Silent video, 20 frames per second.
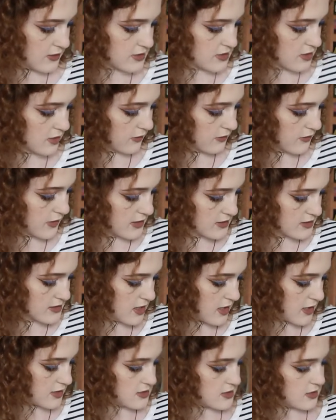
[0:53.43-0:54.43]
So the first
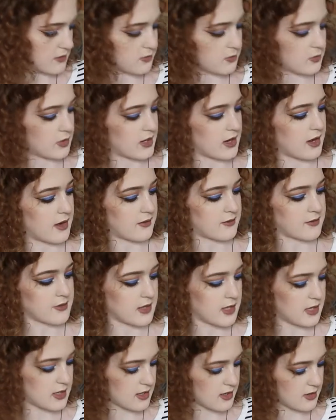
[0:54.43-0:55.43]
item we have
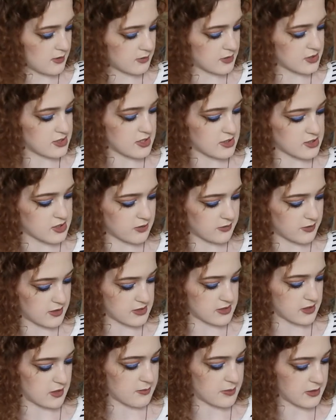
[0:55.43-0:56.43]
here, which is actually the
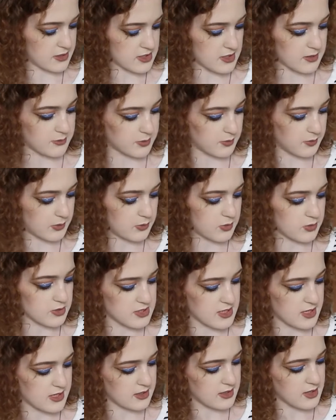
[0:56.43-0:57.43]
first thing I picked up when we walked
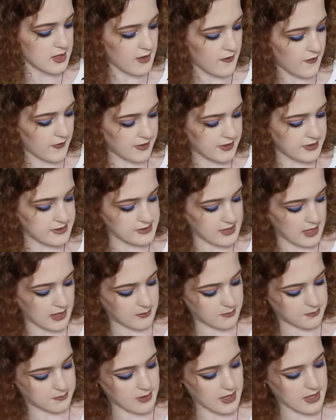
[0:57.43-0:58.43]
in, is
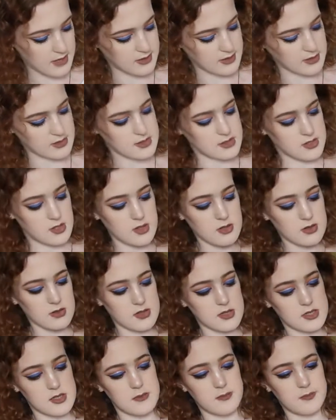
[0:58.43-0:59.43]
a bathing
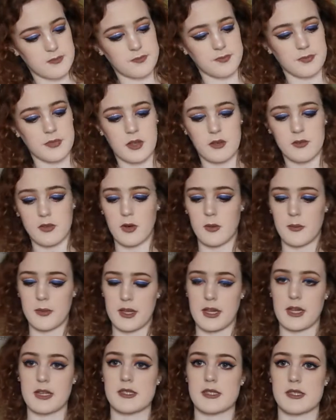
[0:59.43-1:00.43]
suit from
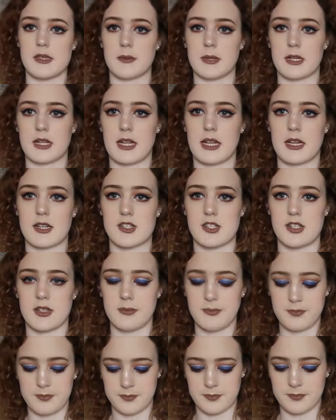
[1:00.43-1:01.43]
their summer collection.